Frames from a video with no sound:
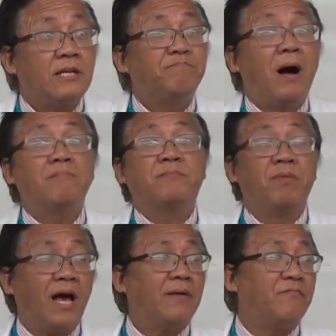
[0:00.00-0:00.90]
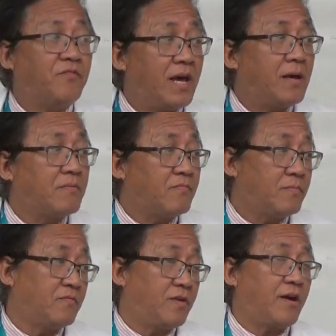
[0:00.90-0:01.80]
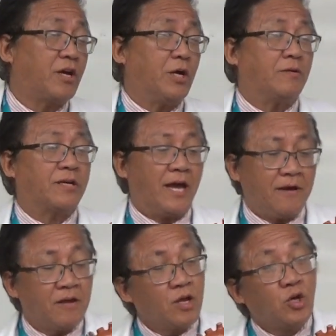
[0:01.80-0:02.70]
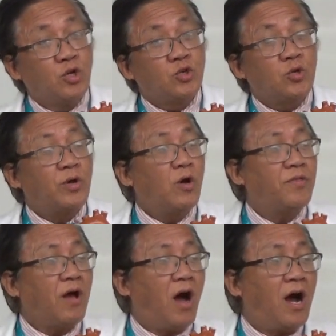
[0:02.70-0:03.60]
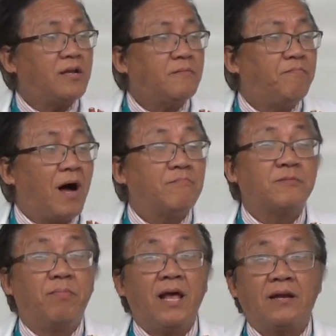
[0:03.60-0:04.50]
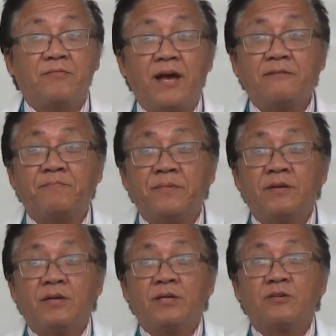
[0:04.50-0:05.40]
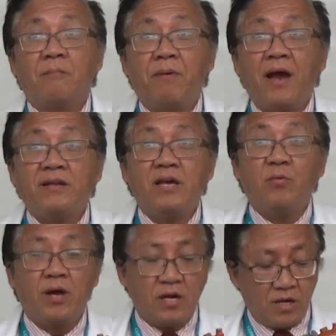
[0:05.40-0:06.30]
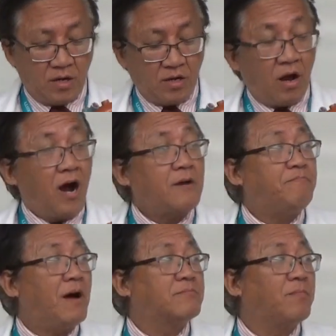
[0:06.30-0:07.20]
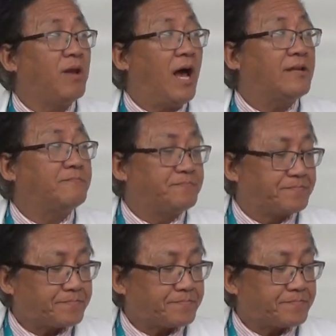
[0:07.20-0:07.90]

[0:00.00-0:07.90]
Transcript: It pumps blood. Very good. Okay? So we know the heart pumps blood, right? So apparently when the heart pumps blood,